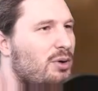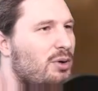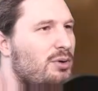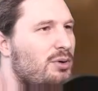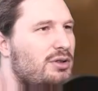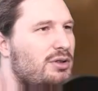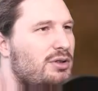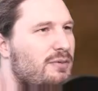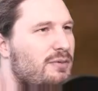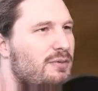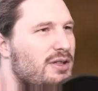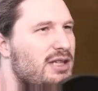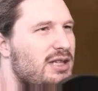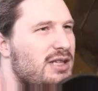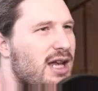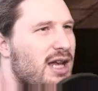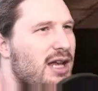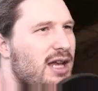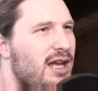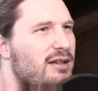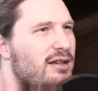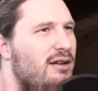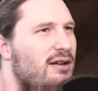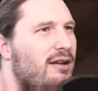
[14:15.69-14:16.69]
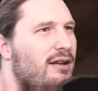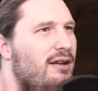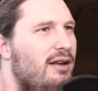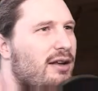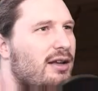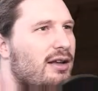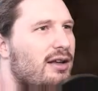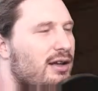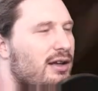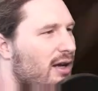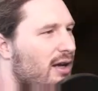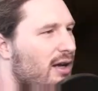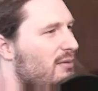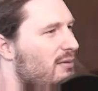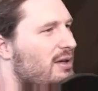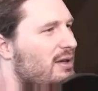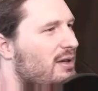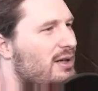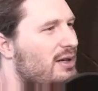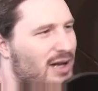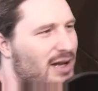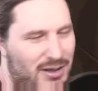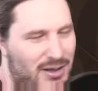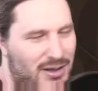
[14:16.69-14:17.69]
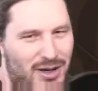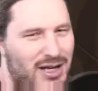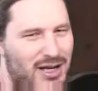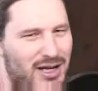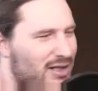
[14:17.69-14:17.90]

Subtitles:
if it's hit. Anyway,